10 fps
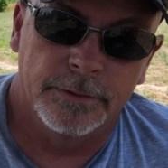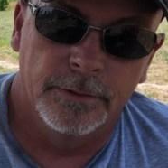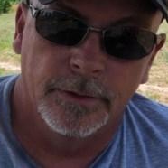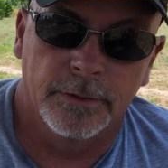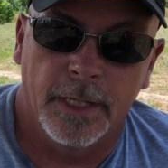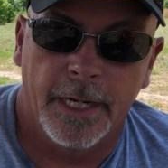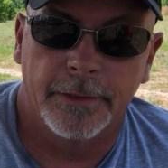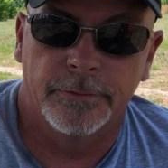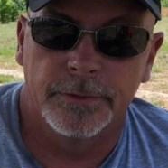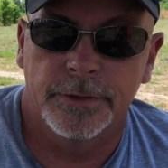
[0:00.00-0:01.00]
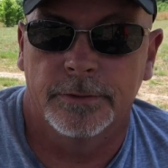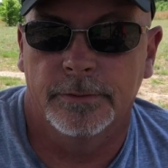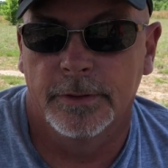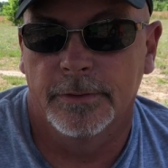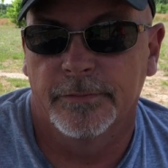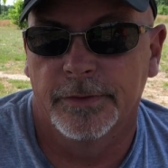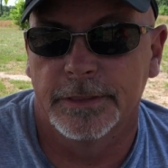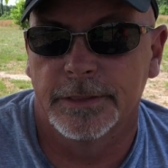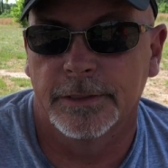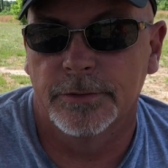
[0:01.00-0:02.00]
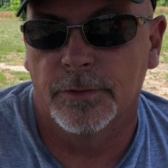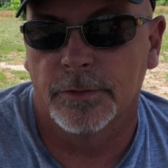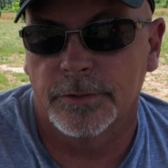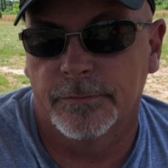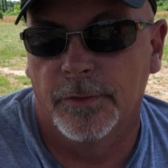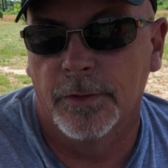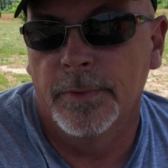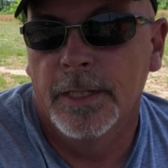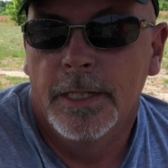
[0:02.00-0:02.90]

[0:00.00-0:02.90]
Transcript: and hook to hydrants, various things across the farm.